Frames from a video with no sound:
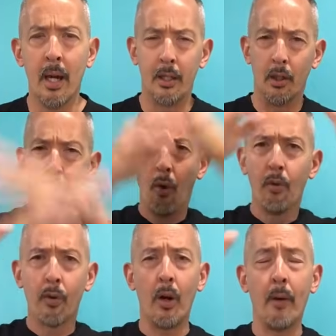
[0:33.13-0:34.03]
and the
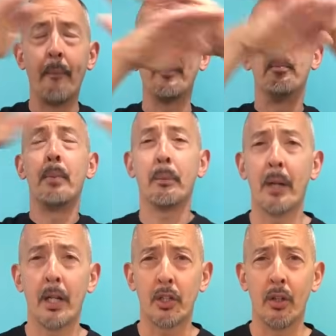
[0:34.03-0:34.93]
overall, the big
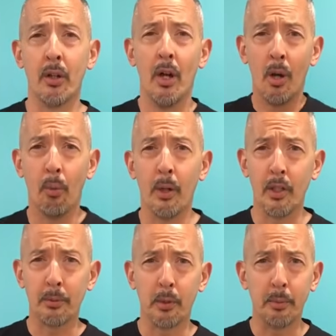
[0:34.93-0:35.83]
picture, what you're
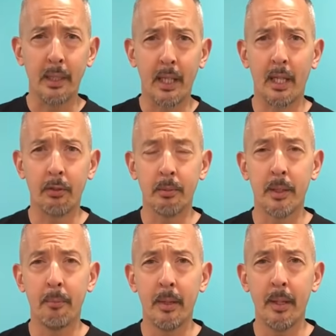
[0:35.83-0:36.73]
supposed to be getting from
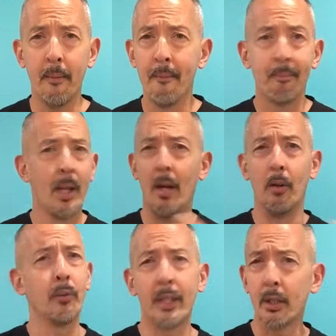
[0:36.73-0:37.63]
something, I
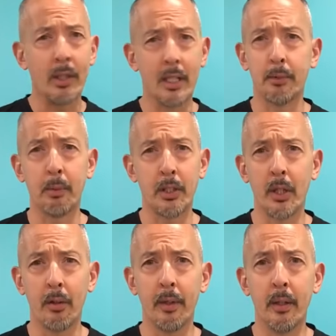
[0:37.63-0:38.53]
don't think you get as much
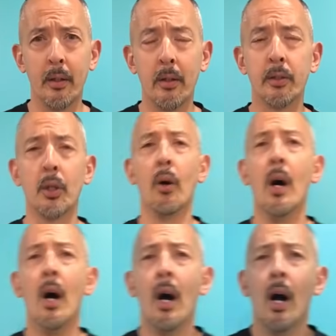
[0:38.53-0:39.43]
out of it. So
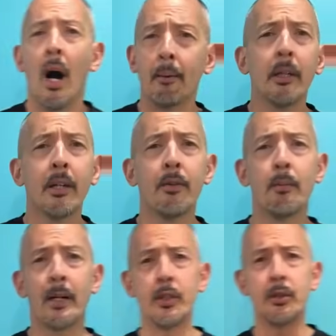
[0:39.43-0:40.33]
I'm going to give you
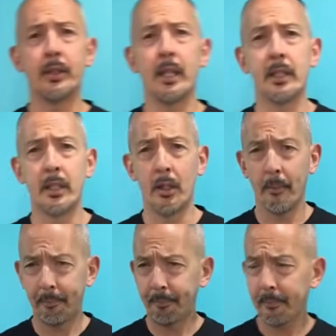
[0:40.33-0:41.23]
my 2 cents here.
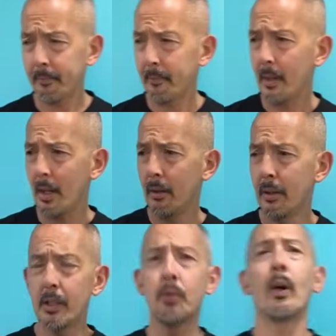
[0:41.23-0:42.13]

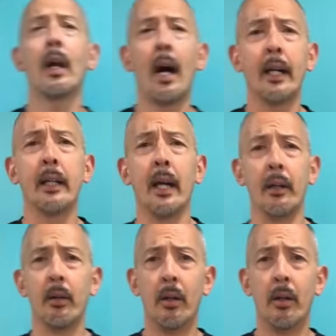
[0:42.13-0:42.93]
This is what I get.